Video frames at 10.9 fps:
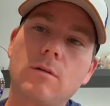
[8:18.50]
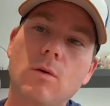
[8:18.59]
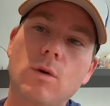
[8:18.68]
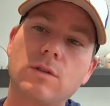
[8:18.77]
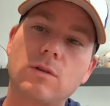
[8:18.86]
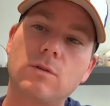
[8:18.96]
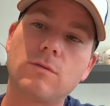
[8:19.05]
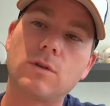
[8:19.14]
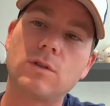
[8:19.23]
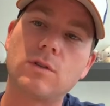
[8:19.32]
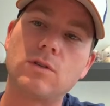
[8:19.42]
Oyster
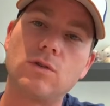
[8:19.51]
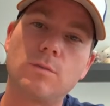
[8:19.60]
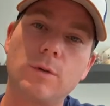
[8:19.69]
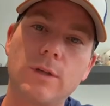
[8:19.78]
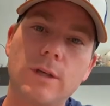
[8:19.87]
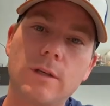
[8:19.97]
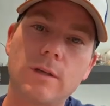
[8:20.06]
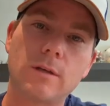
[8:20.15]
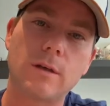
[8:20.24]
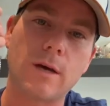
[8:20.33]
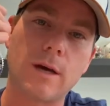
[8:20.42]
versus Jubilee.
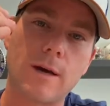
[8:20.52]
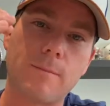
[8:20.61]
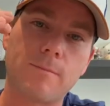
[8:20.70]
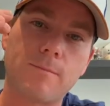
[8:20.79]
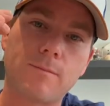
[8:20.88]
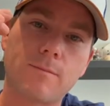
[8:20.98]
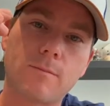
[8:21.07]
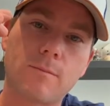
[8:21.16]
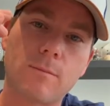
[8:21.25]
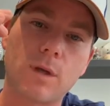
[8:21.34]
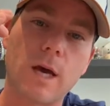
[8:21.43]
But
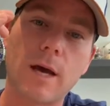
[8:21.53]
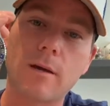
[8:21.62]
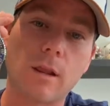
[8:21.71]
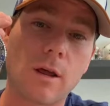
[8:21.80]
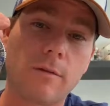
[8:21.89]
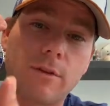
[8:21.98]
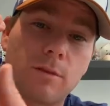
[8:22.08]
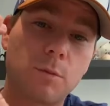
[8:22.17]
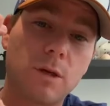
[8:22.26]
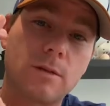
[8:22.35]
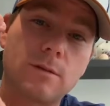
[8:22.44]
yeah, I love this
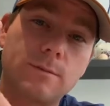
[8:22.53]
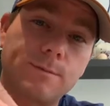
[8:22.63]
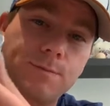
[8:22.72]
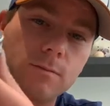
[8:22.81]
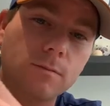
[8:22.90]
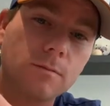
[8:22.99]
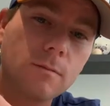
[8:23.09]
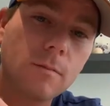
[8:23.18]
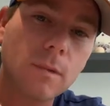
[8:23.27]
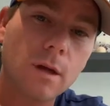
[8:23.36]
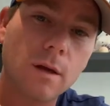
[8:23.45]
piece.
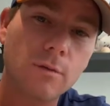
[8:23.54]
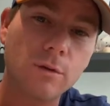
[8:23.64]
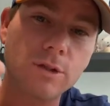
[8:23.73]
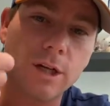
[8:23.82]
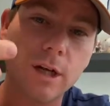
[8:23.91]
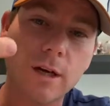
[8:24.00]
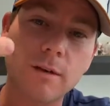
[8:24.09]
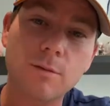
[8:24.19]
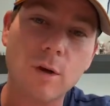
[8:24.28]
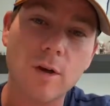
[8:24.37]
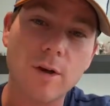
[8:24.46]
Regina,
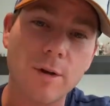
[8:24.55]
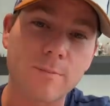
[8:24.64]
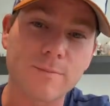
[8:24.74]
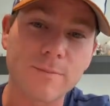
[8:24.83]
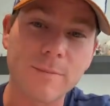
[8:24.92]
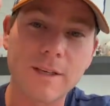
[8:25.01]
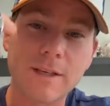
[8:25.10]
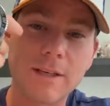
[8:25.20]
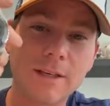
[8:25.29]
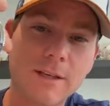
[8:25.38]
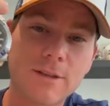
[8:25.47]
welcome.
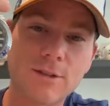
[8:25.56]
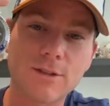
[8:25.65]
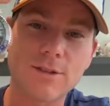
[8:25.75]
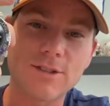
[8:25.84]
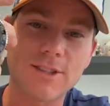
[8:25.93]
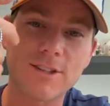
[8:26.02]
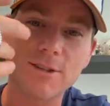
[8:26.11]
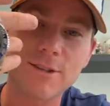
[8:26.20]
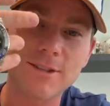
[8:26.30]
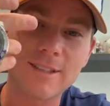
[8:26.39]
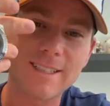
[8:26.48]
Good to see
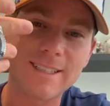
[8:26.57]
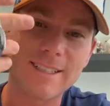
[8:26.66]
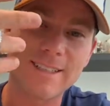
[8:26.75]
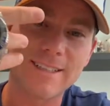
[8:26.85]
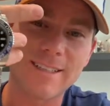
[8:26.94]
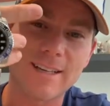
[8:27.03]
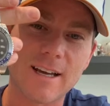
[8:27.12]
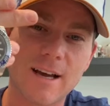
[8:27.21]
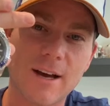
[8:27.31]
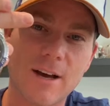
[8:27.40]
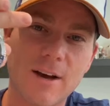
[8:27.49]
you.
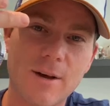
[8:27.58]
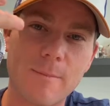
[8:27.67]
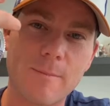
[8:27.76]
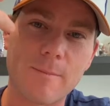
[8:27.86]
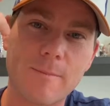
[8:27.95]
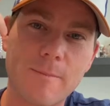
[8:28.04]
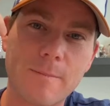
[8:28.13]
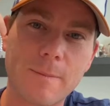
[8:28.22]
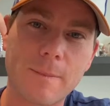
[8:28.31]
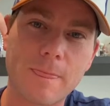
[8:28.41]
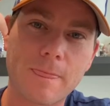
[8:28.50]

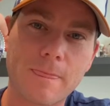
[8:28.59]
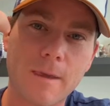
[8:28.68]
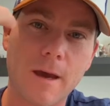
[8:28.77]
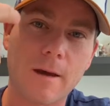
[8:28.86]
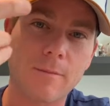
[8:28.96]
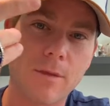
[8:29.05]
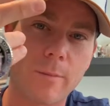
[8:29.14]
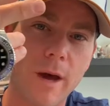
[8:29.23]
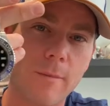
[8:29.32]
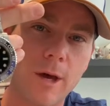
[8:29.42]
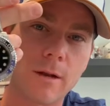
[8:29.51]
Yeah, the
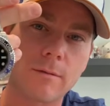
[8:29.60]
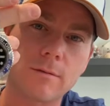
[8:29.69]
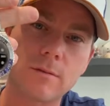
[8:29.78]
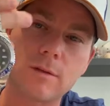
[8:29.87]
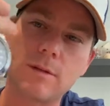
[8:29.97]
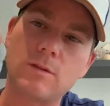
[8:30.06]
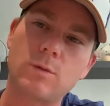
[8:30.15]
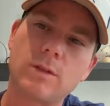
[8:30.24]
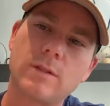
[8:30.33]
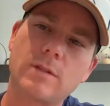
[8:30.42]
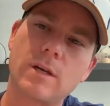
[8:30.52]
Batman. This
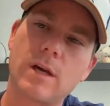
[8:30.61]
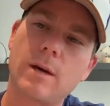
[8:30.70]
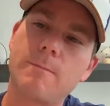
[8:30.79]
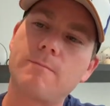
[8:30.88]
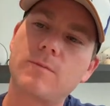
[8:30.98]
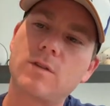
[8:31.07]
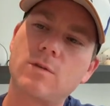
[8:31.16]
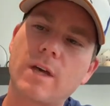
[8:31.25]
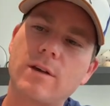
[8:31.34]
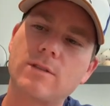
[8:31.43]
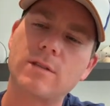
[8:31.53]
one's
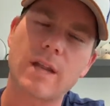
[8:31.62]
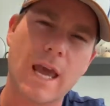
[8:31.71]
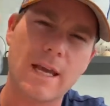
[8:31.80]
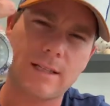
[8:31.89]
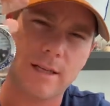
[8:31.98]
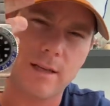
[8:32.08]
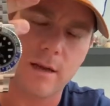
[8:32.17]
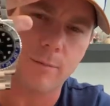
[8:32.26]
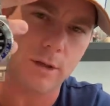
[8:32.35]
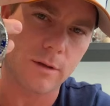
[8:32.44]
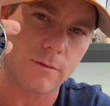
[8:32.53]
2018, I
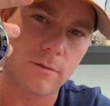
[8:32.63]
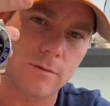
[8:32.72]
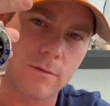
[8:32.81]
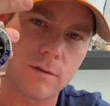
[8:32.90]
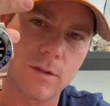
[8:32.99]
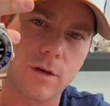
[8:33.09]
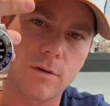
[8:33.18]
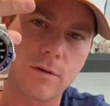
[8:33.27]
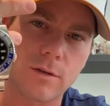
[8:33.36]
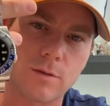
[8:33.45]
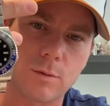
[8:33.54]
believe. So
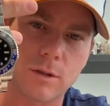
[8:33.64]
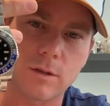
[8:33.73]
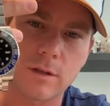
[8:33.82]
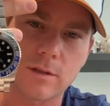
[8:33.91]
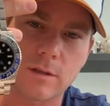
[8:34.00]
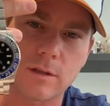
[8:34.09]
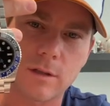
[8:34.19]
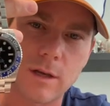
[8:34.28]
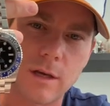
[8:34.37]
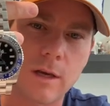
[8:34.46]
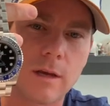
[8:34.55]
this one isn't
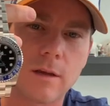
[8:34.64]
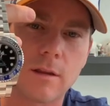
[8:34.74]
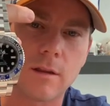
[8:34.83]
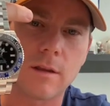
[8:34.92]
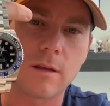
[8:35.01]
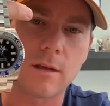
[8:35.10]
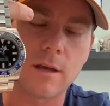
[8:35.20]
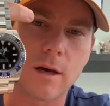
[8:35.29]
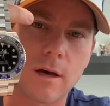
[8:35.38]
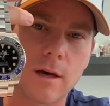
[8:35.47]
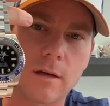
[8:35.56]
the
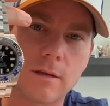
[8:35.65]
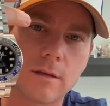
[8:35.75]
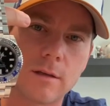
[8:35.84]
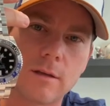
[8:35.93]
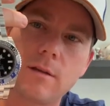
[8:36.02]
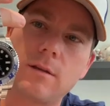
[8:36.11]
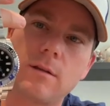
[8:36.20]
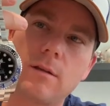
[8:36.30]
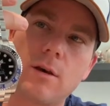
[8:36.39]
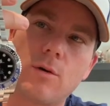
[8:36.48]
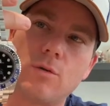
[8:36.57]

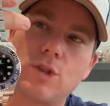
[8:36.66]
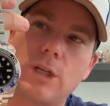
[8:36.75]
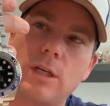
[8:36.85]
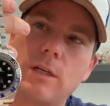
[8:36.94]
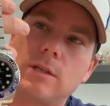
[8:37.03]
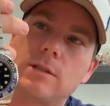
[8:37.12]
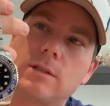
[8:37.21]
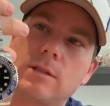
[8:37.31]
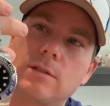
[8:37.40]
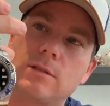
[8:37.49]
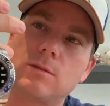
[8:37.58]
OG.
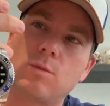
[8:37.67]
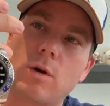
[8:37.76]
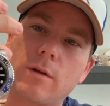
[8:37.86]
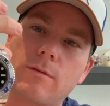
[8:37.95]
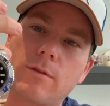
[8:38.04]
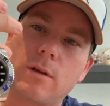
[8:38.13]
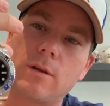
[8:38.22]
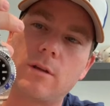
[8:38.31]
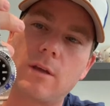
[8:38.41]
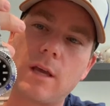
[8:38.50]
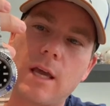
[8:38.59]
This is one of
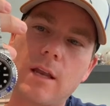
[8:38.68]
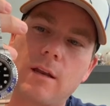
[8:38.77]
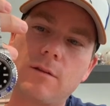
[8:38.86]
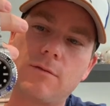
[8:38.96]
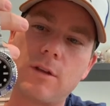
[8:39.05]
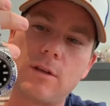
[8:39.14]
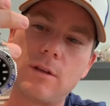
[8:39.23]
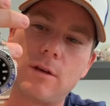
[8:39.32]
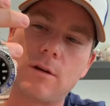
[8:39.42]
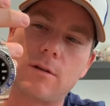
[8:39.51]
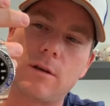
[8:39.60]
the end of the
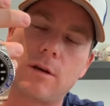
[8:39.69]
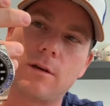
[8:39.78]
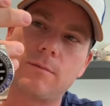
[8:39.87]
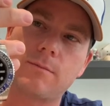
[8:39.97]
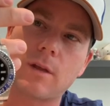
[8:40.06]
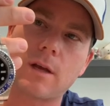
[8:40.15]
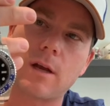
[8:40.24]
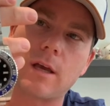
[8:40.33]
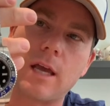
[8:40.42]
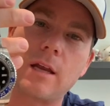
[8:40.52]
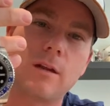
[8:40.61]
year, the kind
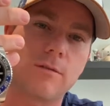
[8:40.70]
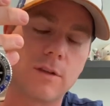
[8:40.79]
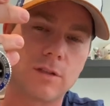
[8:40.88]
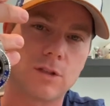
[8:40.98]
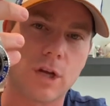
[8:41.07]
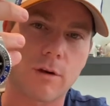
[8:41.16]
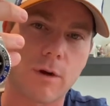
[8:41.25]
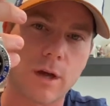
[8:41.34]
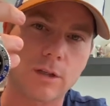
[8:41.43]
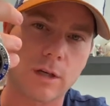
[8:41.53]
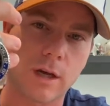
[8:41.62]
of end of this
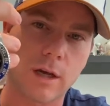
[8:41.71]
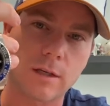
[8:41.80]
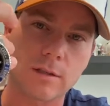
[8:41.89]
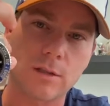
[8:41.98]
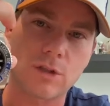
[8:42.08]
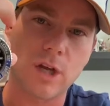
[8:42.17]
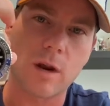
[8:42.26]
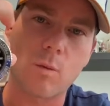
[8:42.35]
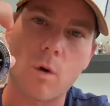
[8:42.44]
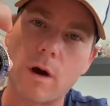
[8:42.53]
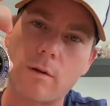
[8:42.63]
generation, I guess, the
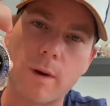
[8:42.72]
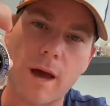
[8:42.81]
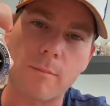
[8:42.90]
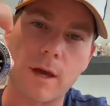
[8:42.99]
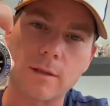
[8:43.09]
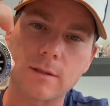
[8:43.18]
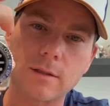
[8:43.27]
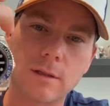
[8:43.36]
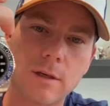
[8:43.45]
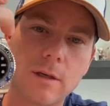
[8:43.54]
Gen 1 Batmans.